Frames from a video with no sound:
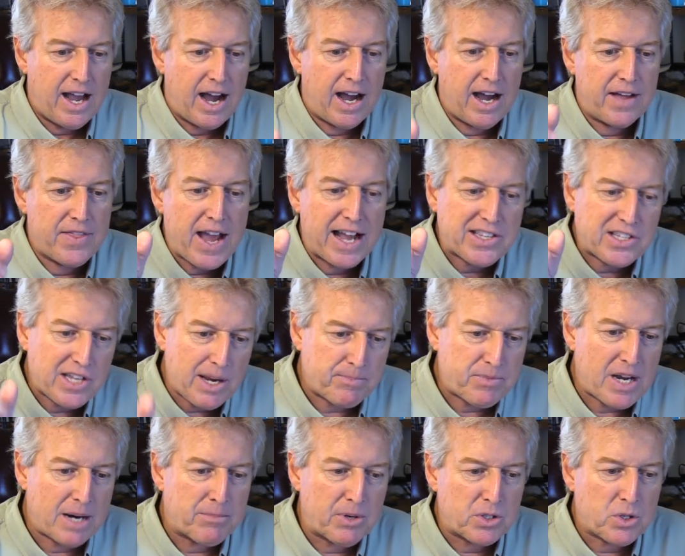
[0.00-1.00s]
That's
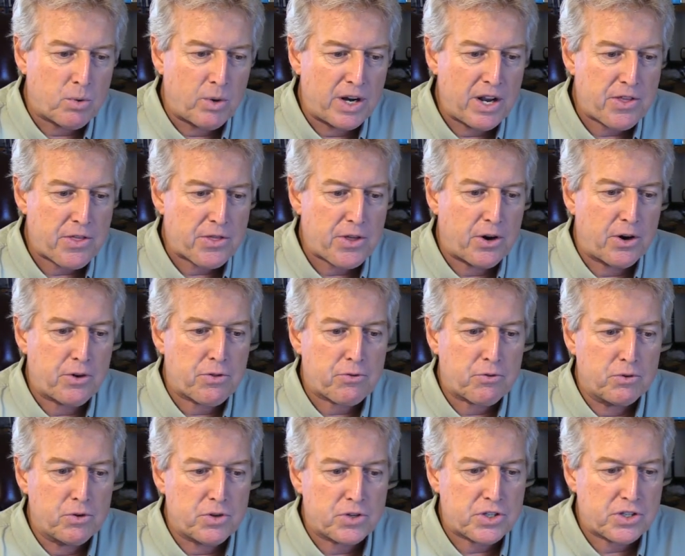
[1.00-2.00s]
September 23rd
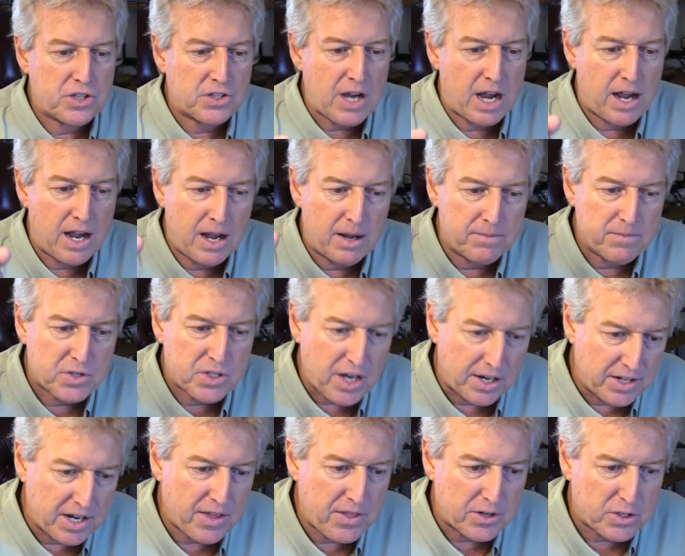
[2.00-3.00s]
through
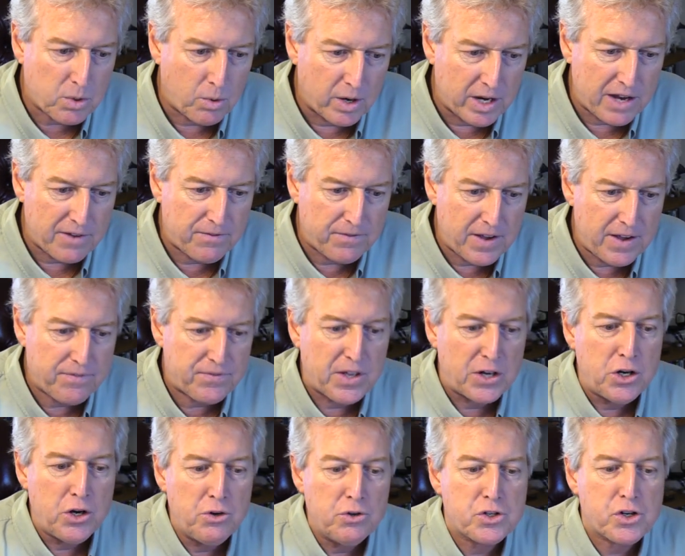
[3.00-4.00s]
Sunday the 25th, the
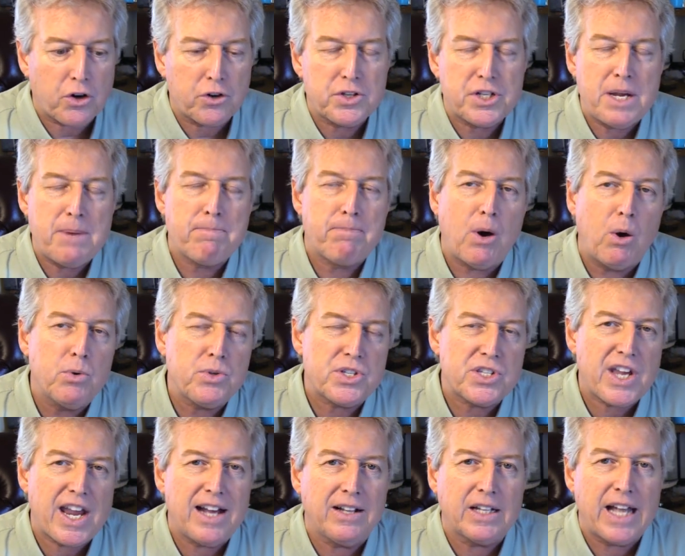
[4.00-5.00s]
New Jersey Boat
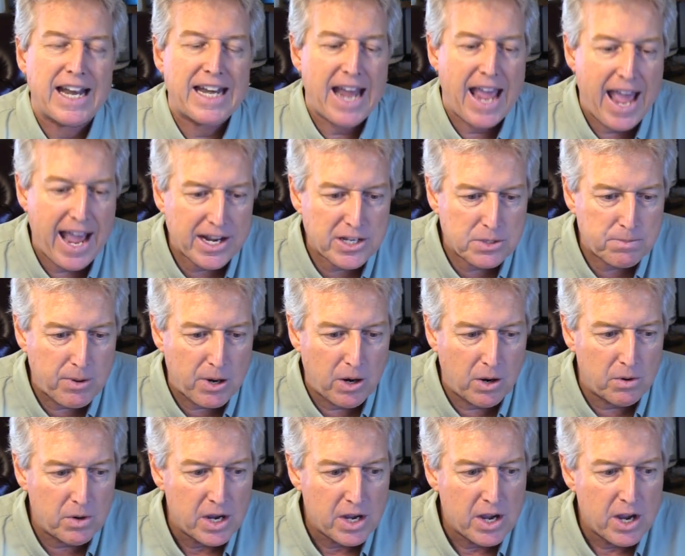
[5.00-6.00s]
Sale and
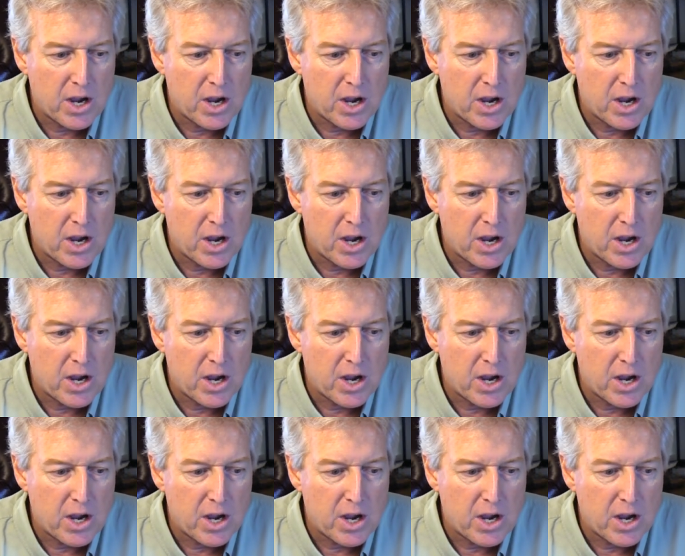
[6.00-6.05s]
Expo.